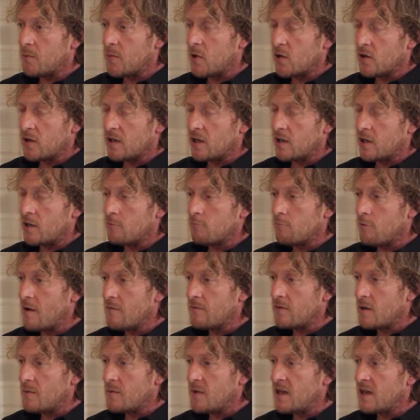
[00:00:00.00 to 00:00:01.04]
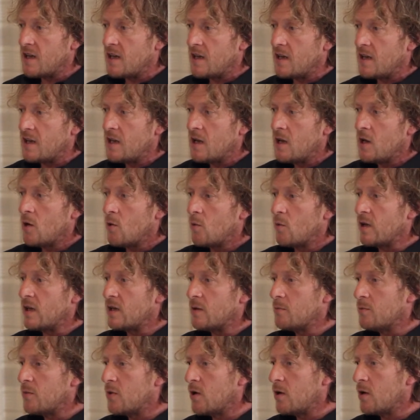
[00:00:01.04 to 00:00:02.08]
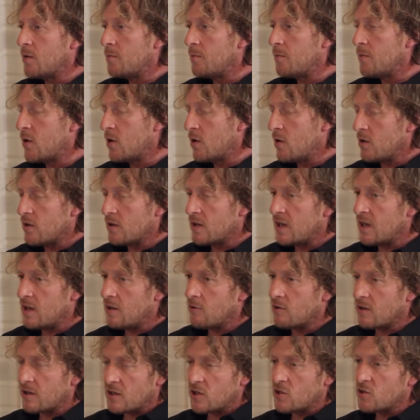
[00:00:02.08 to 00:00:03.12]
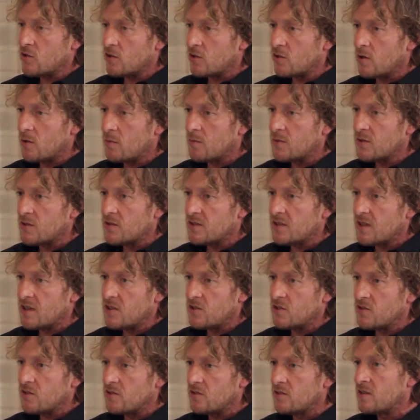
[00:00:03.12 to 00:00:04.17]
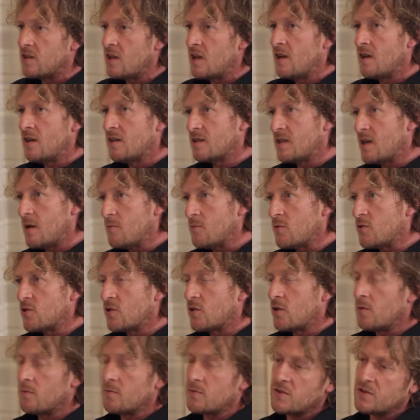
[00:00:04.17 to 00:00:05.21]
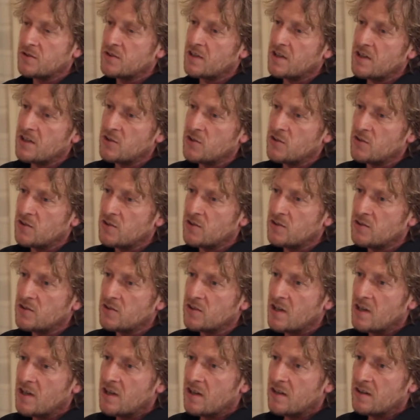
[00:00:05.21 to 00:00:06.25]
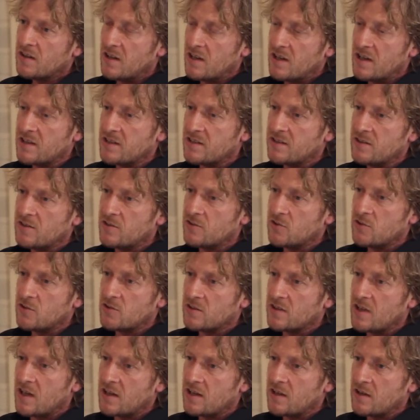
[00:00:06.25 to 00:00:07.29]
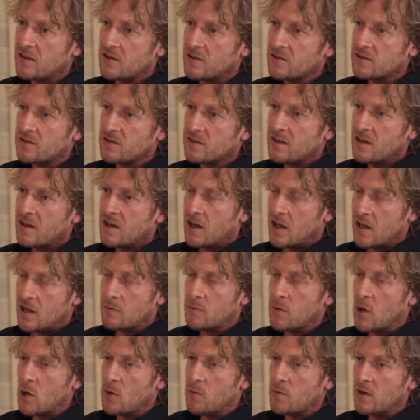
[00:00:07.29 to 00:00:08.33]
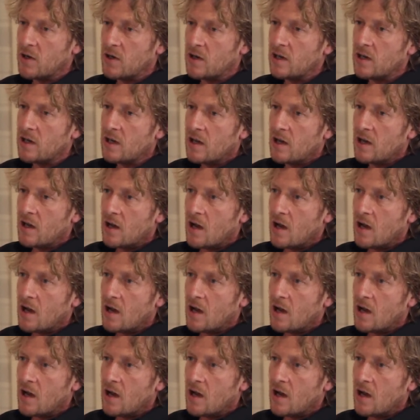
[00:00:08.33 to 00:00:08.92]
per gear rev limit in, we can put per gear ignition compensations, temperature compensations. The list is just endless. At the moment,